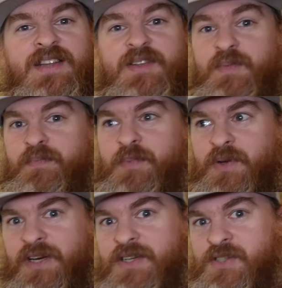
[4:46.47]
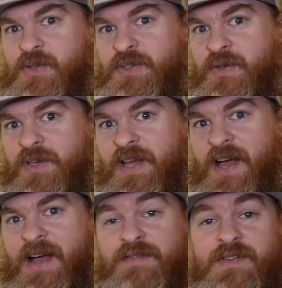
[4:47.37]
the greatest tool you can
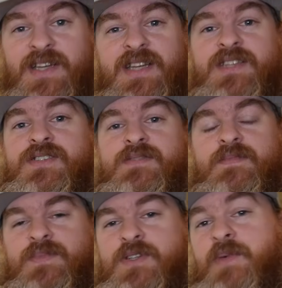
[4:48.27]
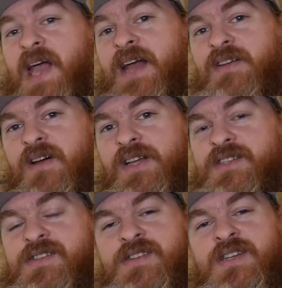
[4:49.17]
have is some CAD
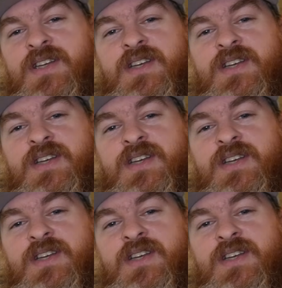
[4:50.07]
knowledge.